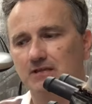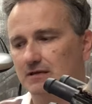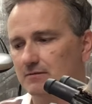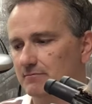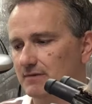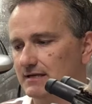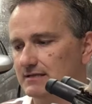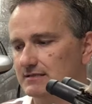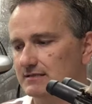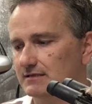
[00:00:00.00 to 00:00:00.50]

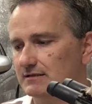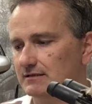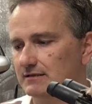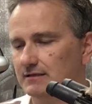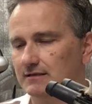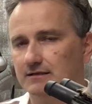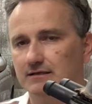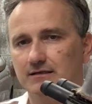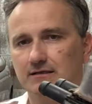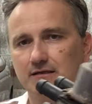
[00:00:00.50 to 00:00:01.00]

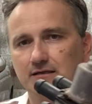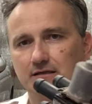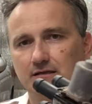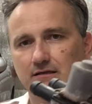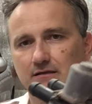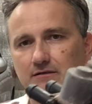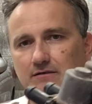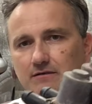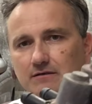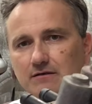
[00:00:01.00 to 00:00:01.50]
Basically,
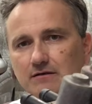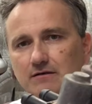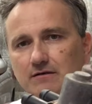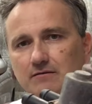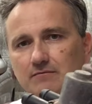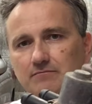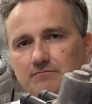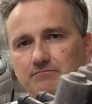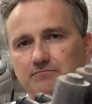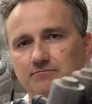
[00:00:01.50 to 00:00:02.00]

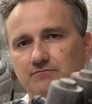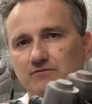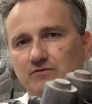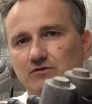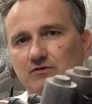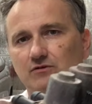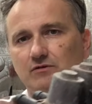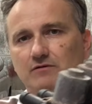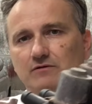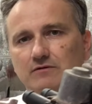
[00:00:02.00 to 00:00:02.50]
the
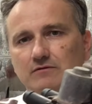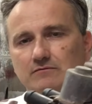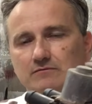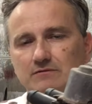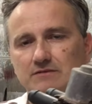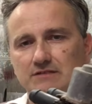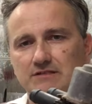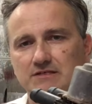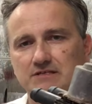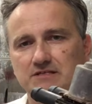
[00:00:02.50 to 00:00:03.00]

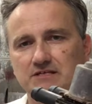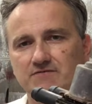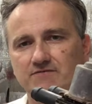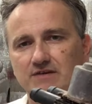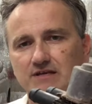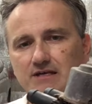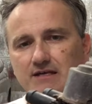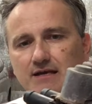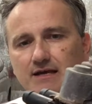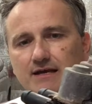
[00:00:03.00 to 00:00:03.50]

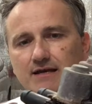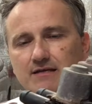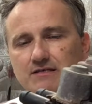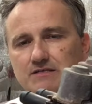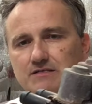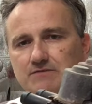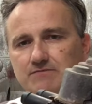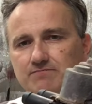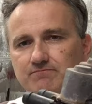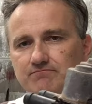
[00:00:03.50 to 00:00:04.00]
CCV
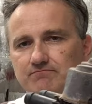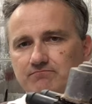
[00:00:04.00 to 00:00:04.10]
has